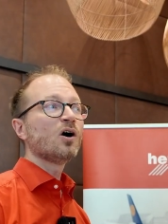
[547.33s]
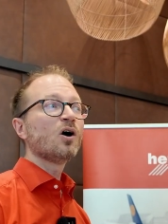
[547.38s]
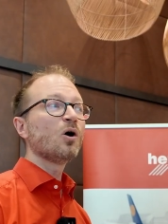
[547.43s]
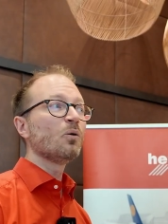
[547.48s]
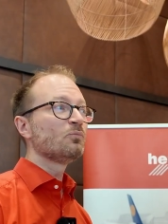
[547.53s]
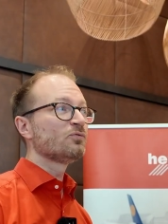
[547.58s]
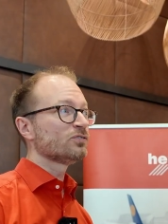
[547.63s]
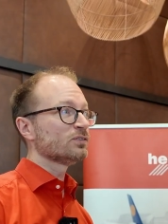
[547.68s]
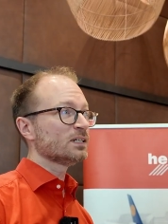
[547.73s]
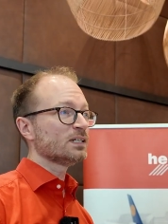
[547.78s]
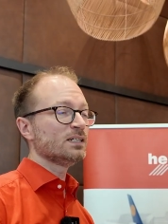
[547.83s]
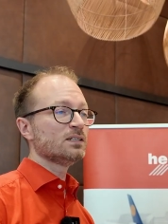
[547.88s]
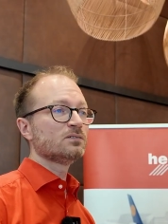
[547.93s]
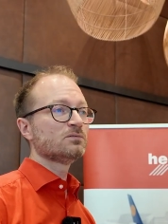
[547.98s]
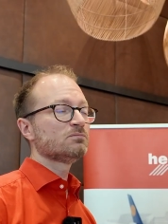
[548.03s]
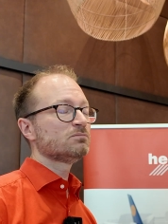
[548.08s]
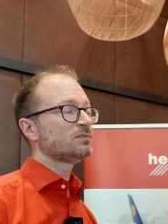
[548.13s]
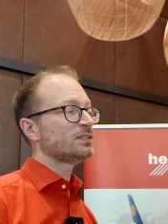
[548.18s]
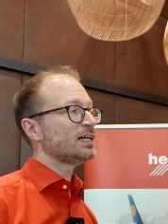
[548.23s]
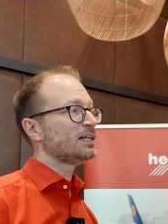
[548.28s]
hopefully
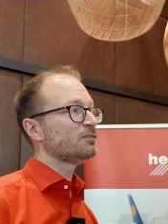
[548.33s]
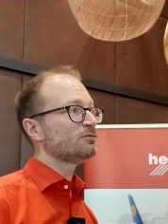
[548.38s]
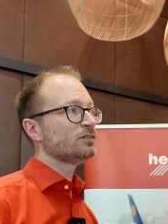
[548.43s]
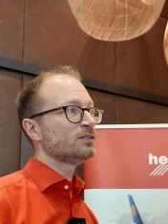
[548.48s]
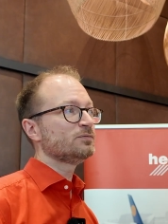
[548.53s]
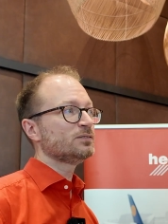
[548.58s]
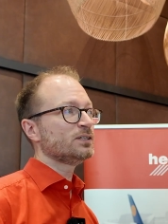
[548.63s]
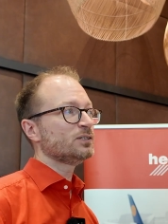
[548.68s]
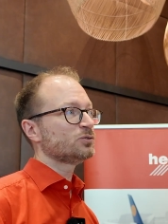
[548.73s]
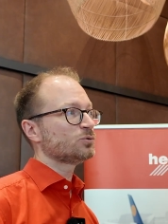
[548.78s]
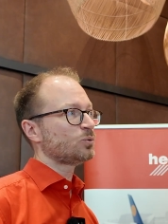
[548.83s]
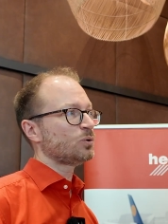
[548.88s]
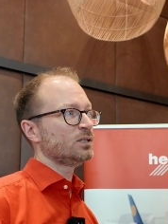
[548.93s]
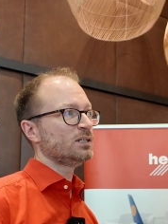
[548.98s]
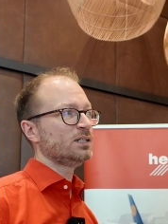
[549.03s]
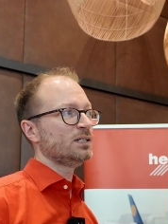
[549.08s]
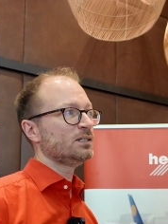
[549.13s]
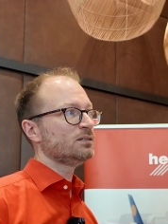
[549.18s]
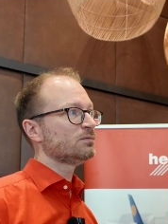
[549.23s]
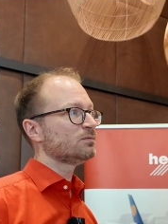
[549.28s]
10, 15,
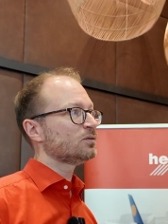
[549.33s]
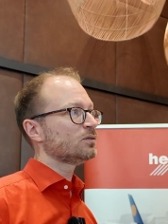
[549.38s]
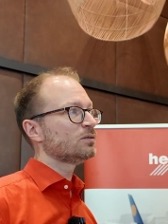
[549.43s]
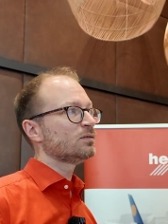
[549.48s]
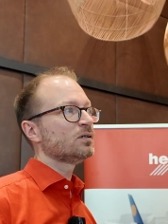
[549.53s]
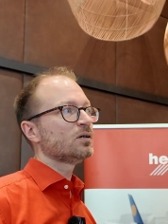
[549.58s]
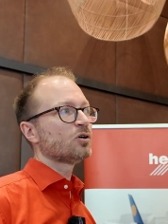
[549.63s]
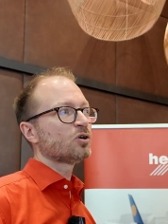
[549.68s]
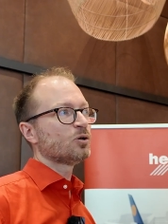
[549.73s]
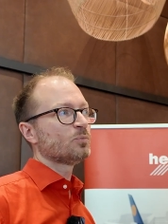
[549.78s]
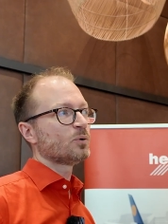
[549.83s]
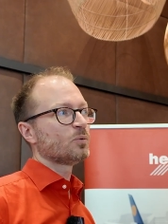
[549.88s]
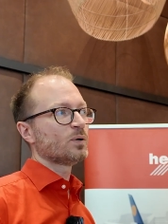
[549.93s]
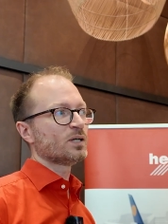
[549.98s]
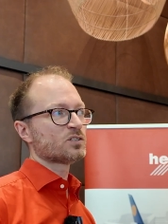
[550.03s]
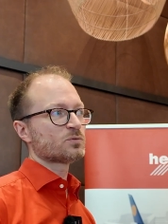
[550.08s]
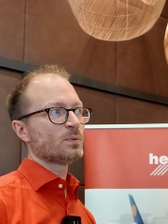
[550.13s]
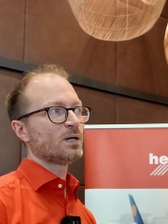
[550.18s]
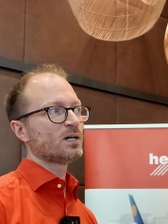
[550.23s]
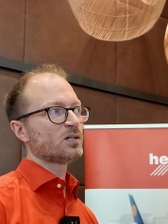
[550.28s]
20 Herpa
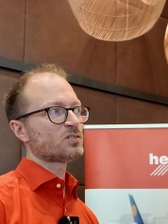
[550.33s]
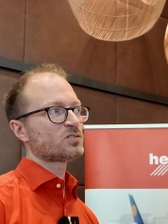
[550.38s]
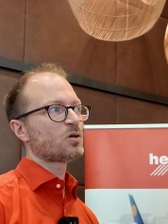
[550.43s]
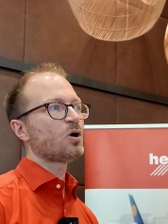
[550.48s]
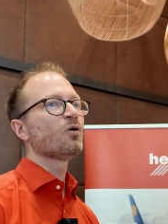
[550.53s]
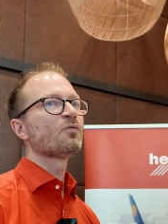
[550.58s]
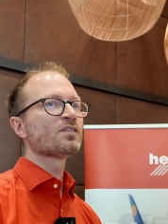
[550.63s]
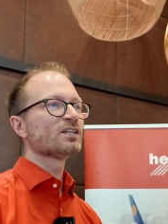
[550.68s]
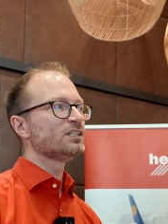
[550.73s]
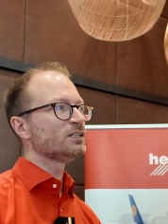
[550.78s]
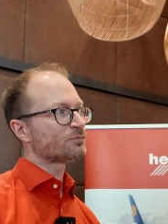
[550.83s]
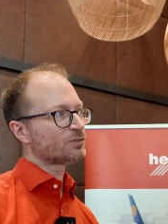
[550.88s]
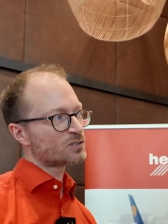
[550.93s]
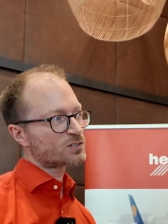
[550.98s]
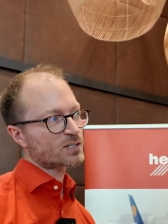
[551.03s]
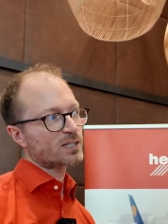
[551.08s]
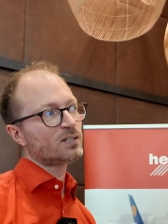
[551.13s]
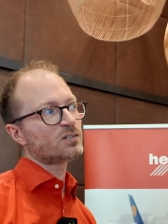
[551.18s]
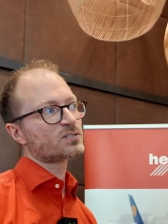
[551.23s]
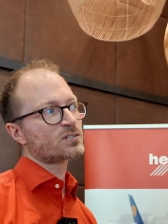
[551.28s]
Wings models over the different
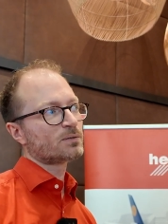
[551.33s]
scales.